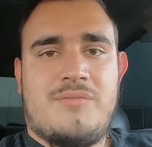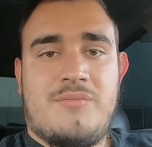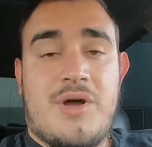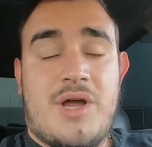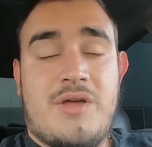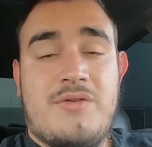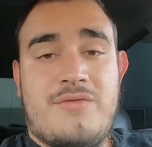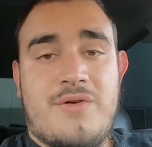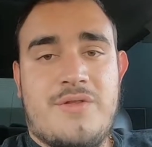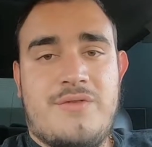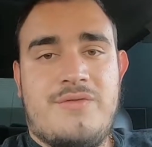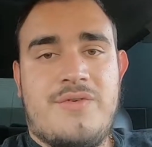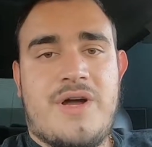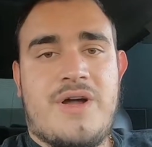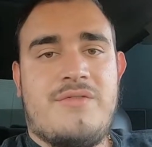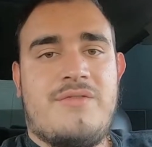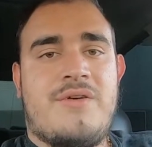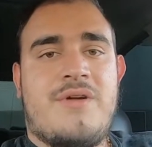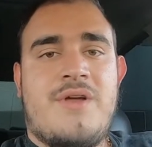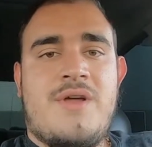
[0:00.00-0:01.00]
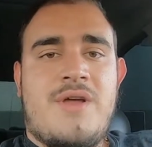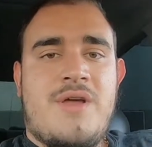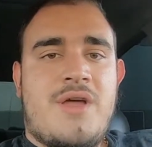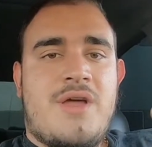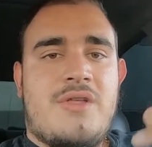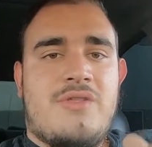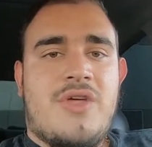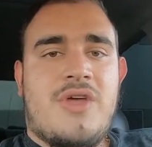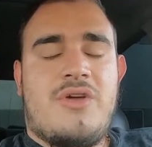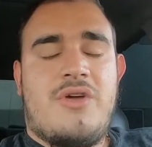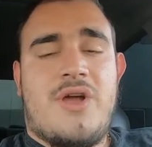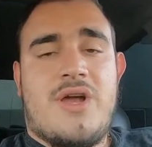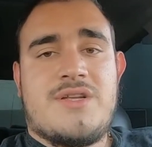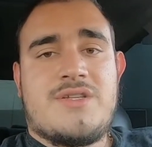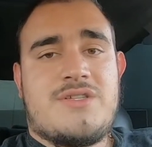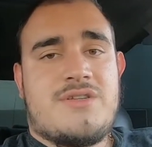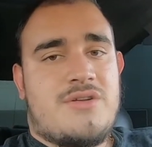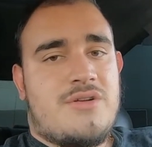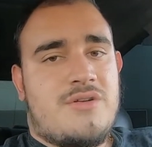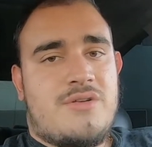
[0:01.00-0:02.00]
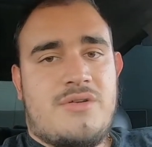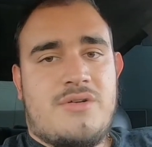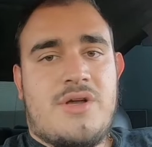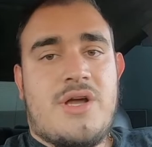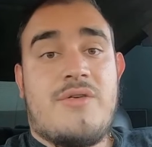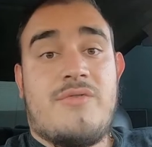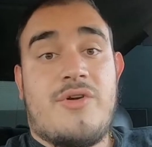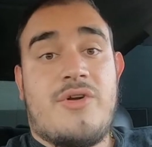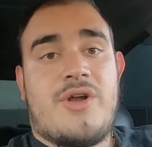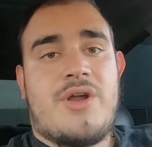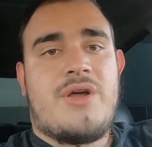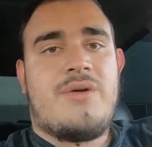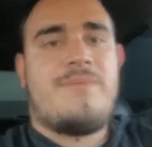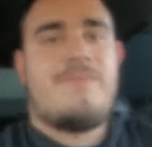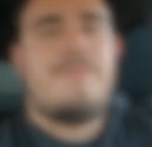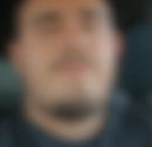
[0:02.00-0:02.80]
my E55. Thank you guys. Have a great day.